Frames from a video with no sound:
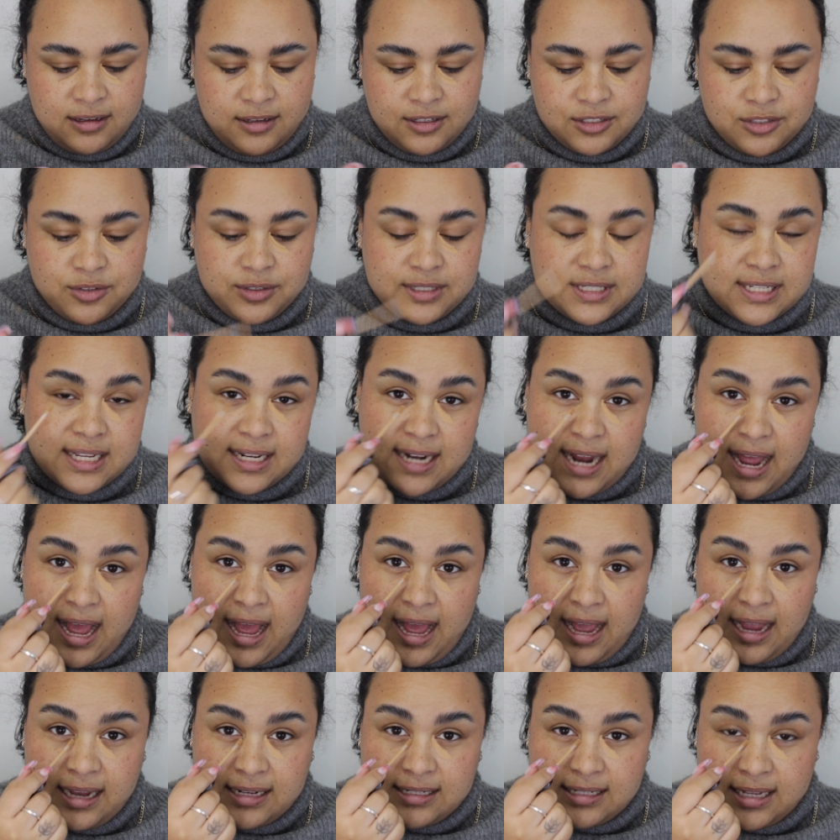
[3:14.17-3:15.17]
So it's gonna
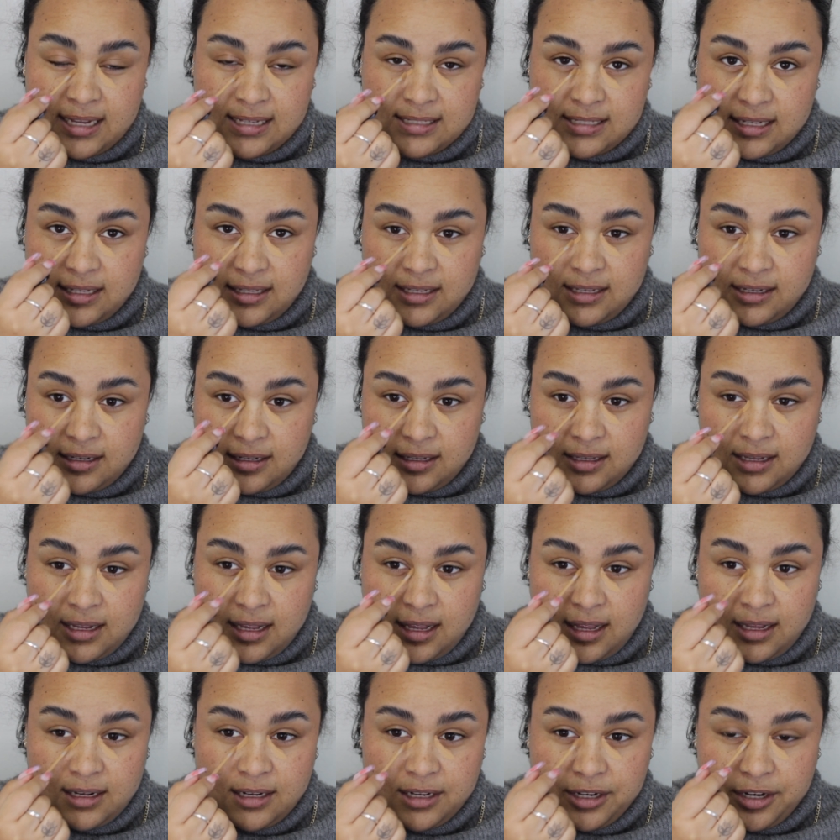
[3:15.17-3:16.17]
act as a little
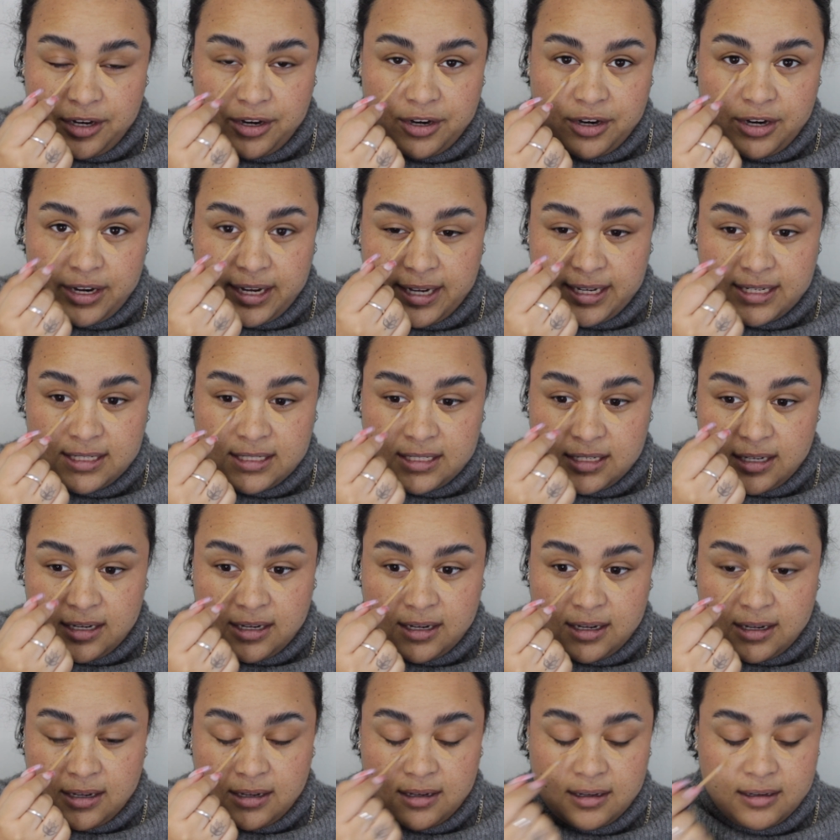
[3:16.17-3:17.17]
color
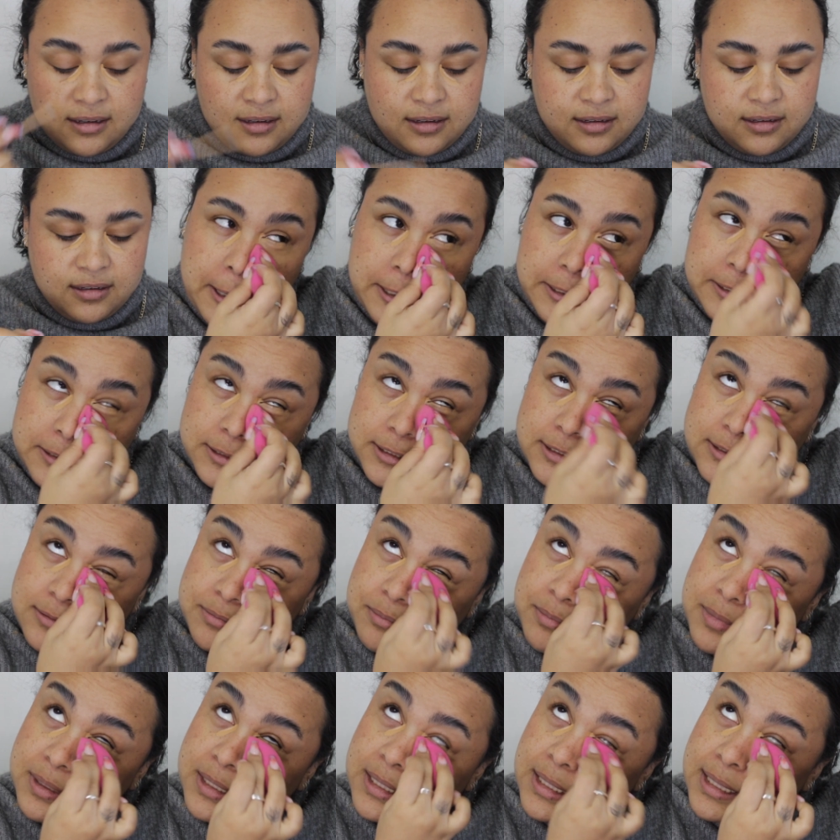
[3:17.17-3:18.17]
corrector and
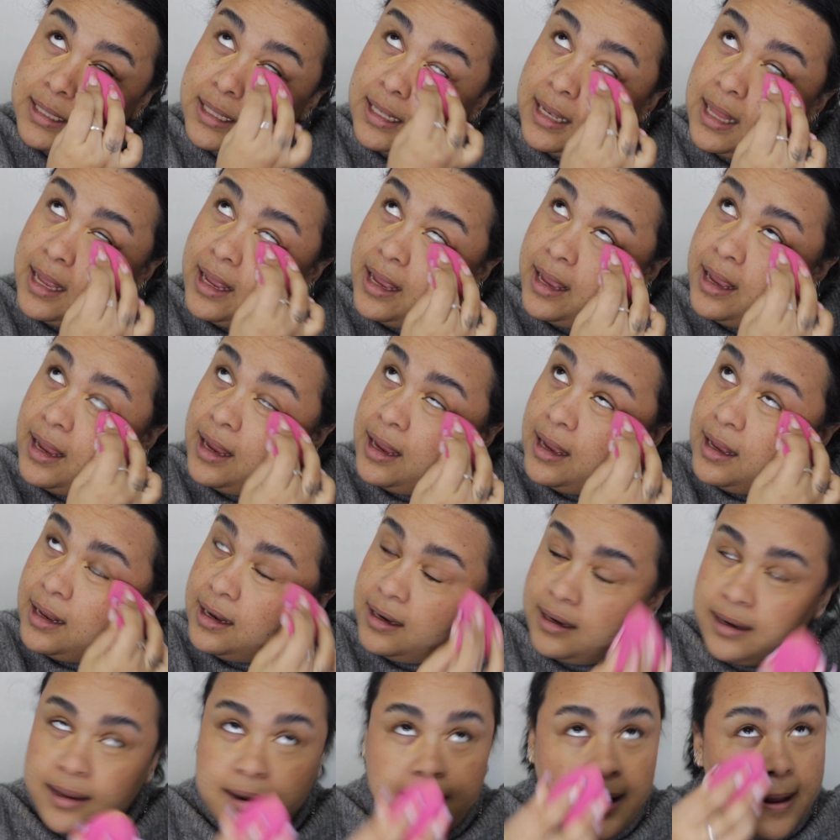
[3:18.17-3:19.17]
just
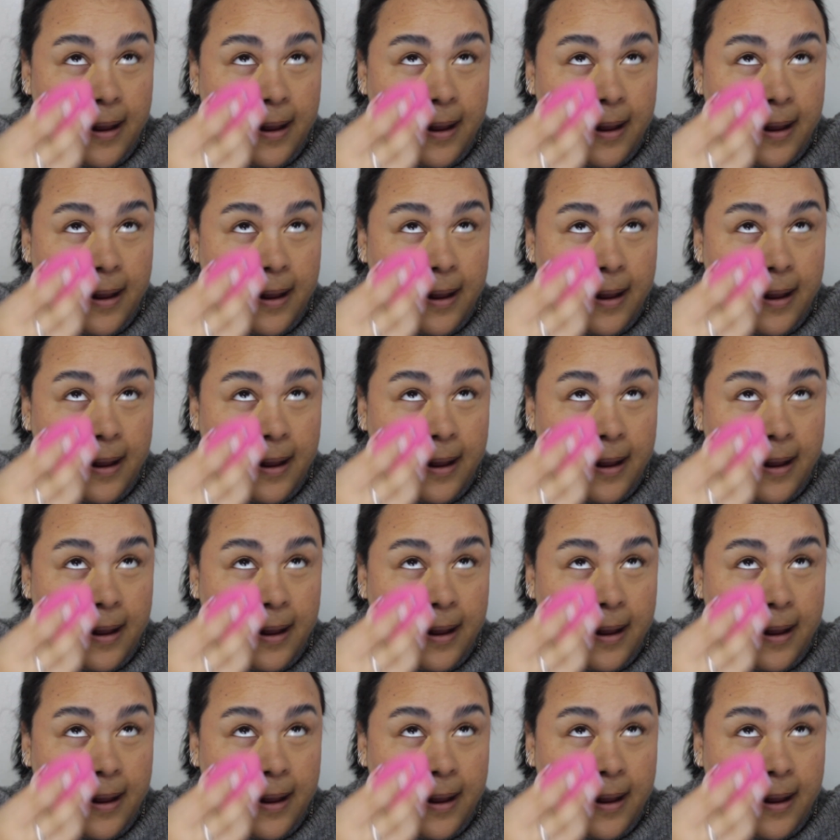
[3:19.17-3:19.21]
blend it